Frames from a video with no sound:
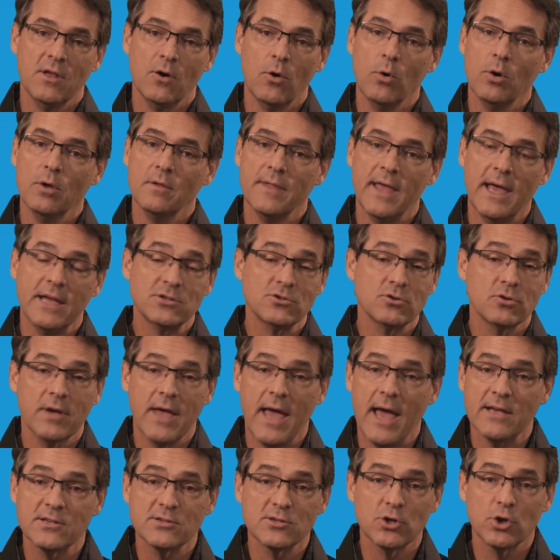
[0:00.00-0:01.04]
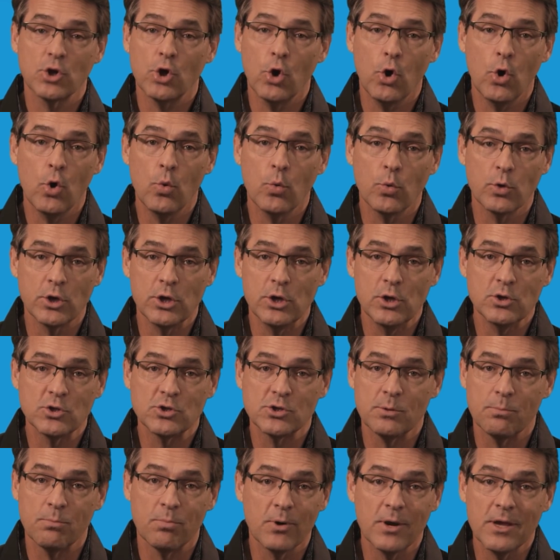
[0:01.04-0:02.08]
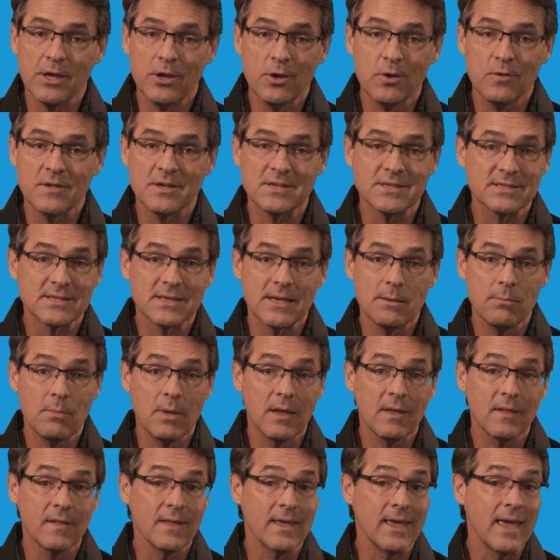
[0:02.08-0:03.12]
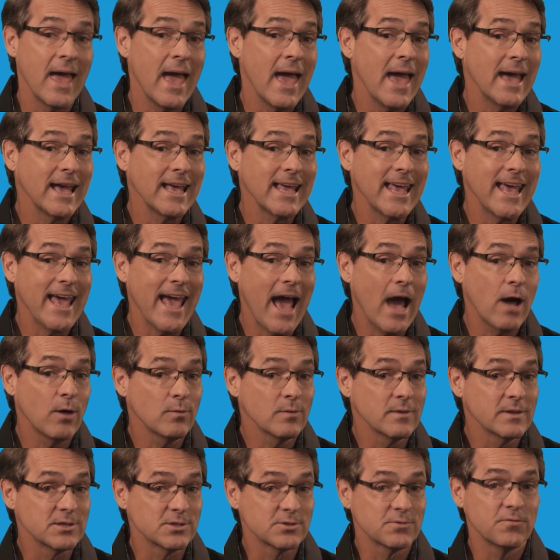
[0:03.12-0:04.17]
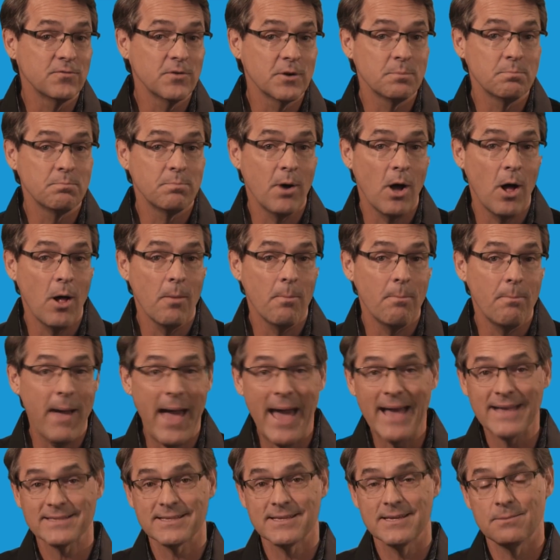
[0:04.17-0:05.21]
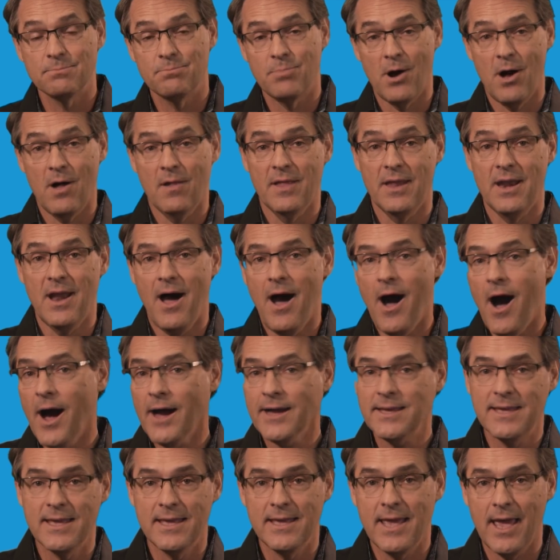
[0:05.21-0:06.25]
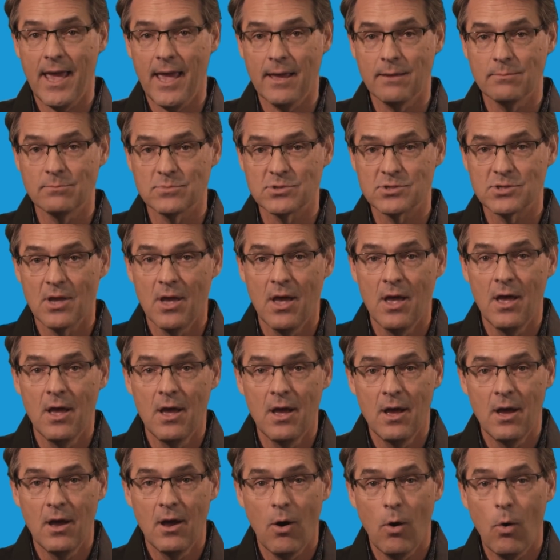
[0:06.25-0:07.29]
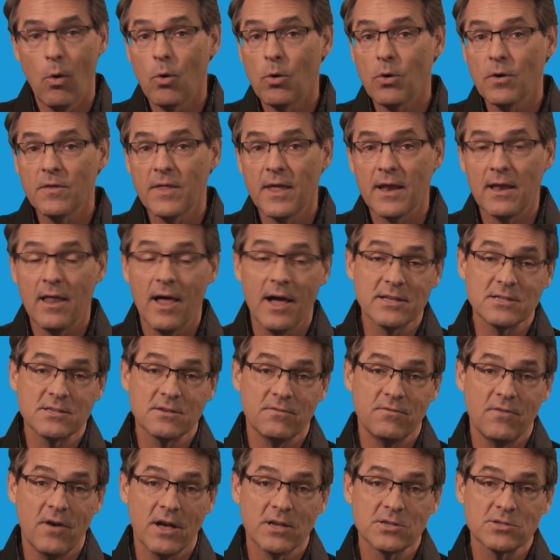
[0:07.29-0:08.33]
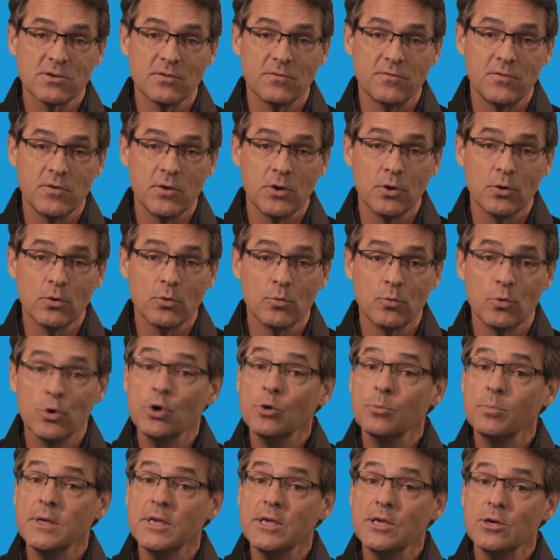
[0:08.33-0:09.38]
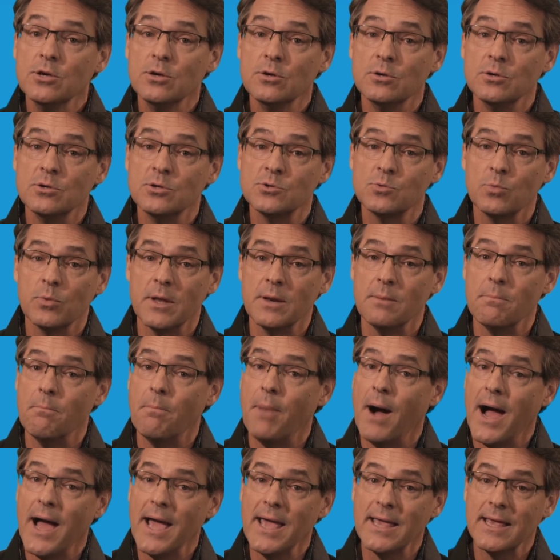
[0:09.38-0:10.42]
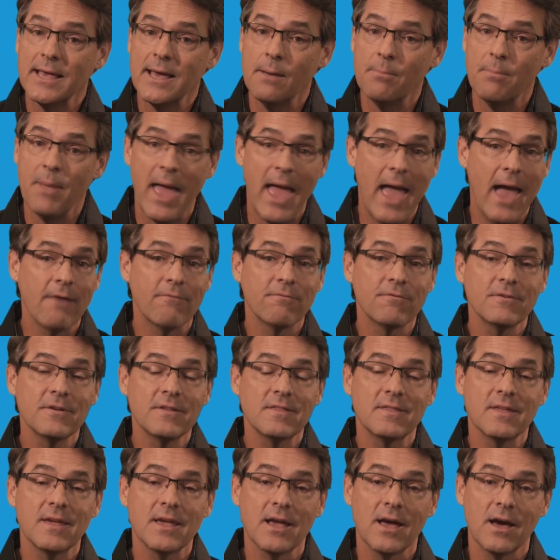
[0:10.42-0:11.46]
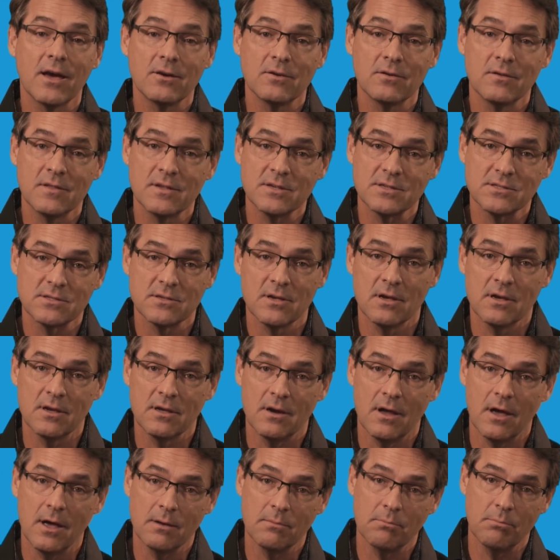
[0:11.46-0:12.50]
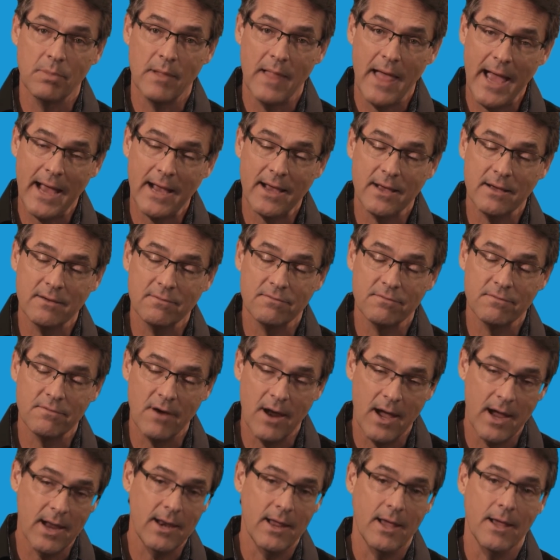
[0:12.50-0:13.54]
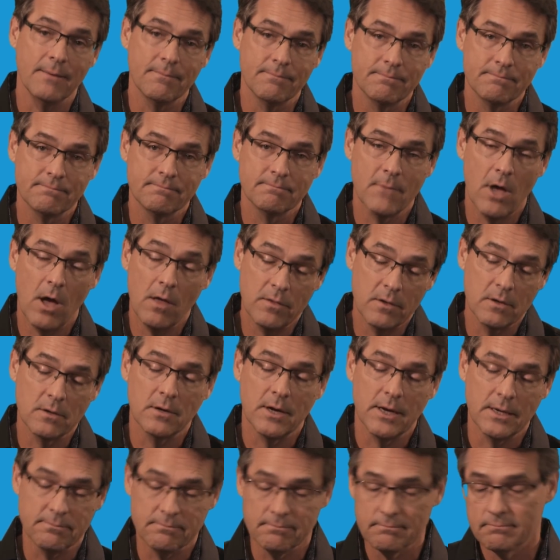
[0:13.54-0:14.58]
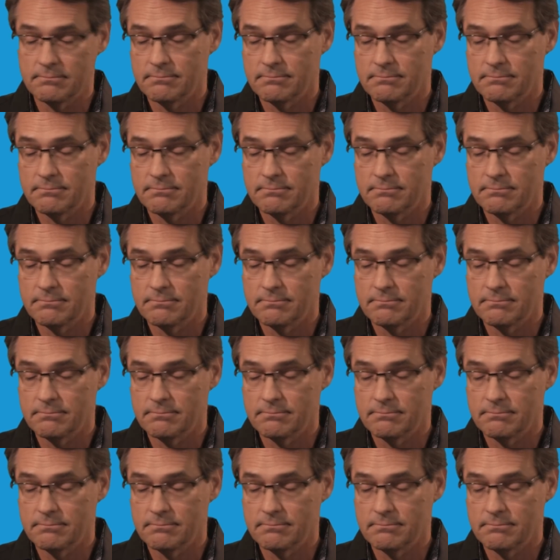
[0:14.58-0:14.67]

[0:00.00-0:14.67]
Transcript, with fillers: that oil, natural gas, and coal were used to bring you the seemingly countless football, basketball, and hockey games, or that lots of fossil fuel will be used when buying up everything under the sun on Black Friday. Although I